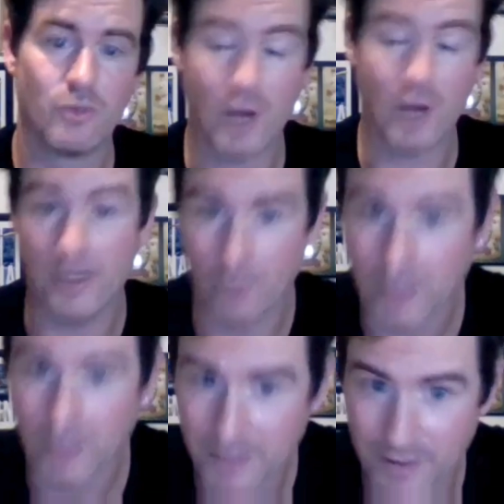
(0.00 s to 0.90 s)
Right, it
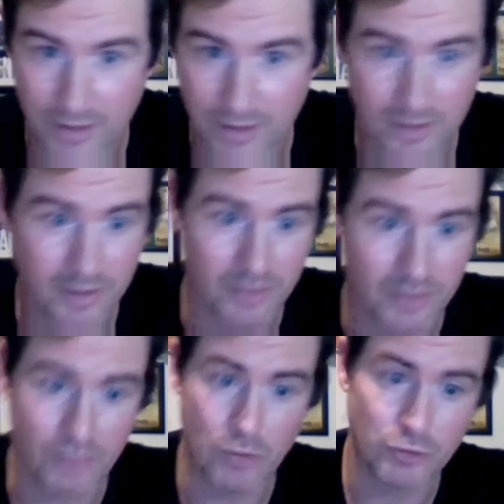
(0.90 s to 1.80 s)
was the
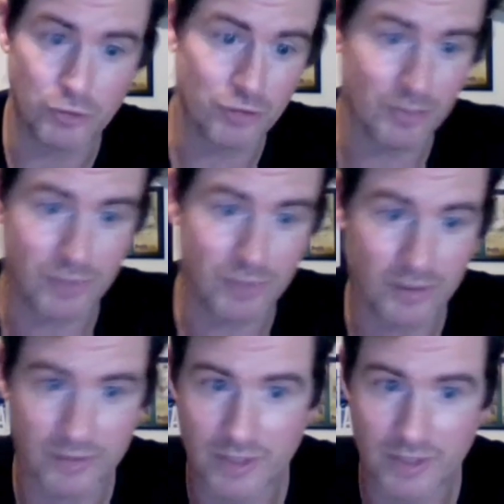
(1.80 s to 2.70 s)
road trip
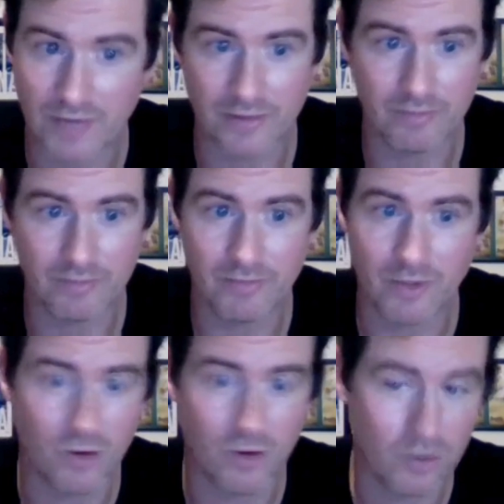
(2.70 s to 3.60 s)
is set
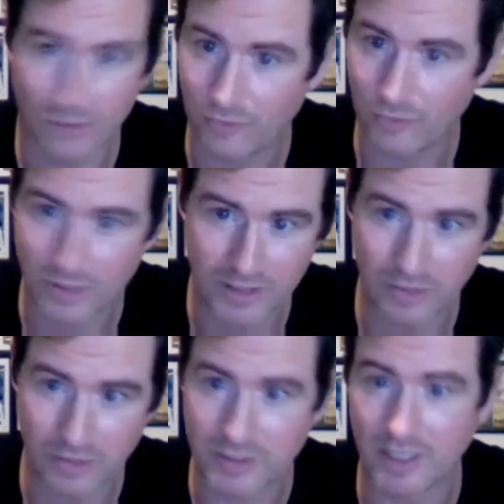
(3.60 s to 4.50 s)
all on the West
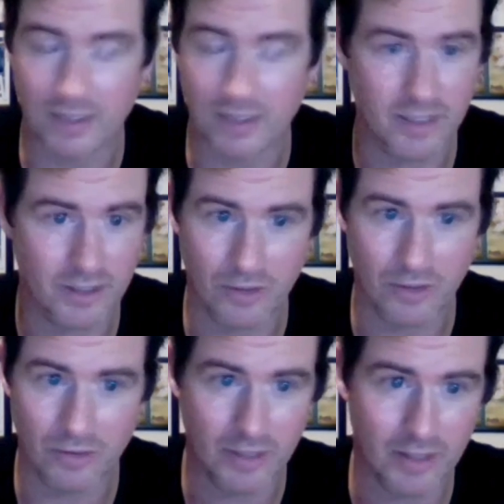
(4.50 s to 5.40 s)
Coast: San
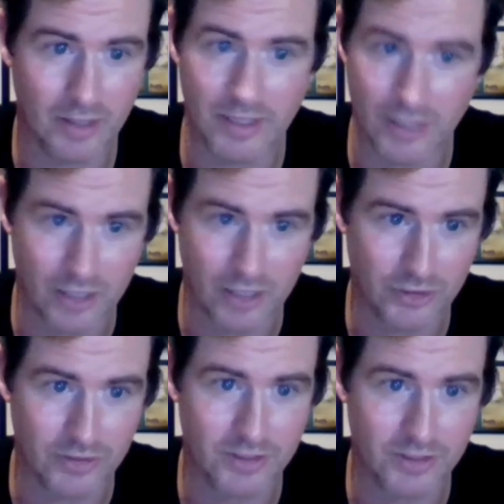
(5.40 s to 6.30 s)
Diego, LA
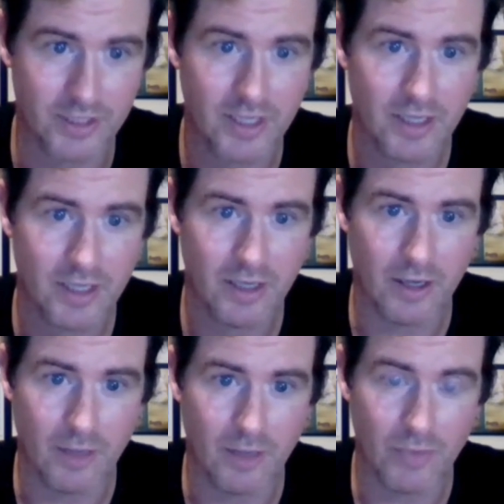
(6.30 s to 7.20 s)
Dodgers.
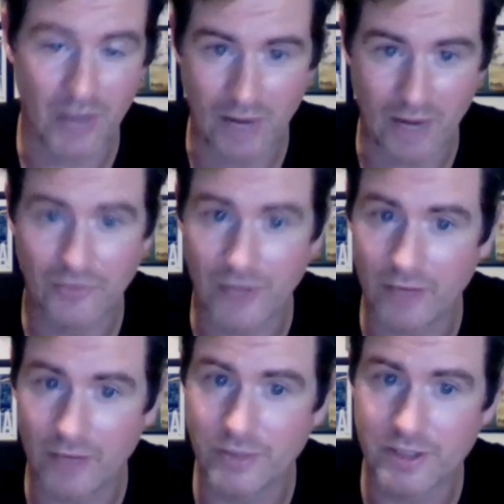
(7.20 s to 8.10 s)
But after
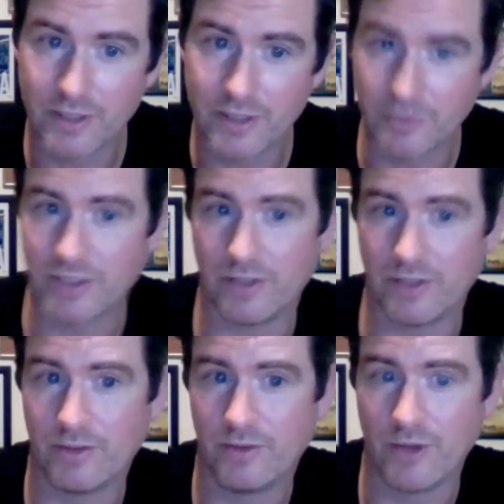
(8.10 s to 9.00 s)
that, it was
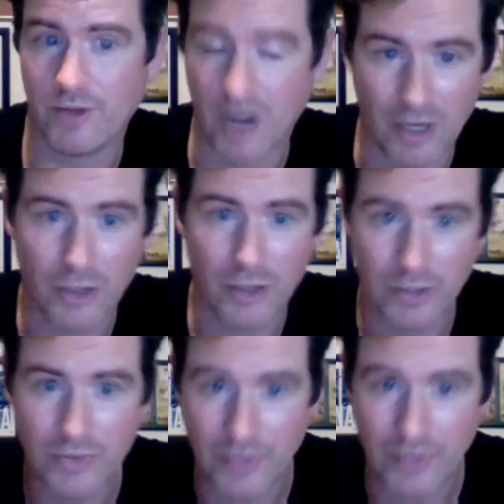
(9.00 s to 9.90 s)
not a
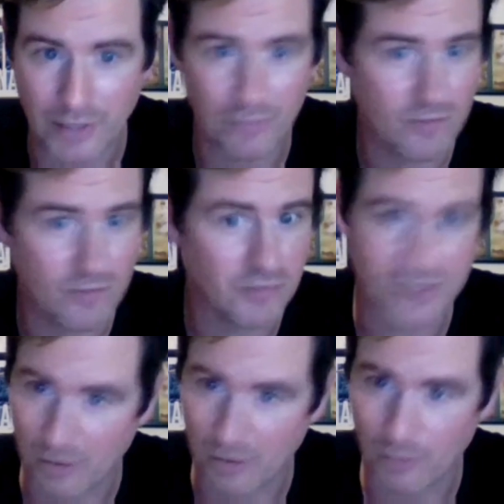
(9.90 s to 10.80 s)
good thing. We
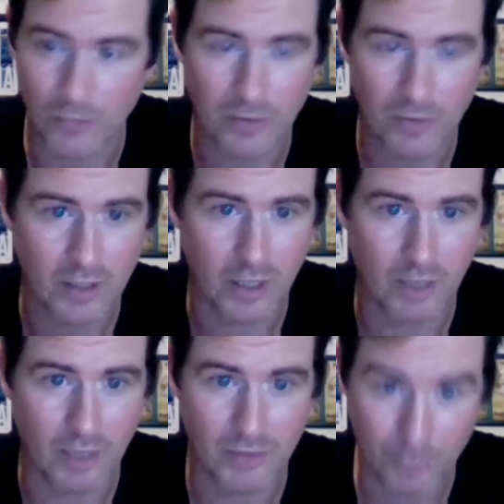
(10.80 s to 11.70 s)
felt terrible.
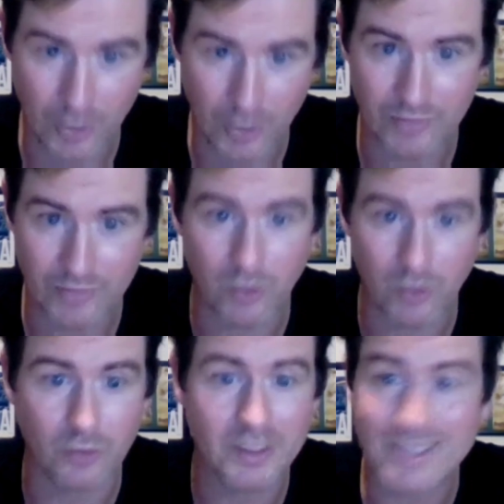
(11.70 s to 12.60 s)
But the Braves
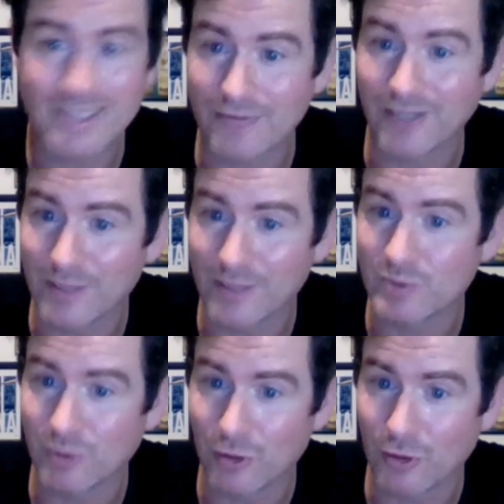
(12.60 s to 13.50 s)
were only 7
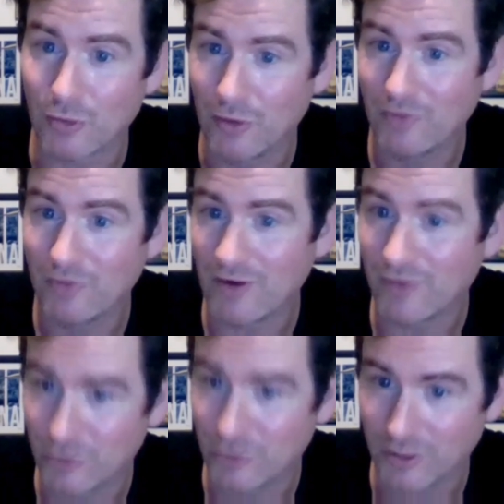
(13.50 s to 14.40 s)
games below
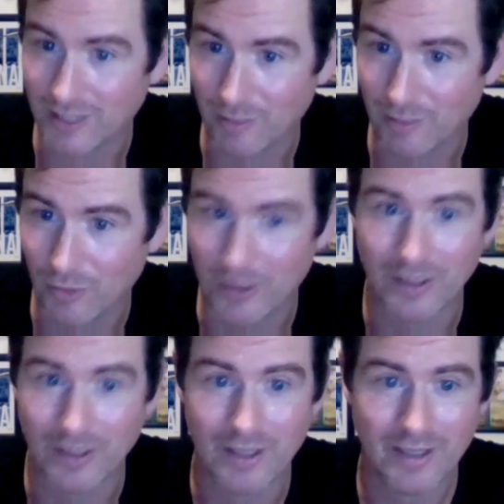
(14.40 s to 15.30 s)
500 at that point.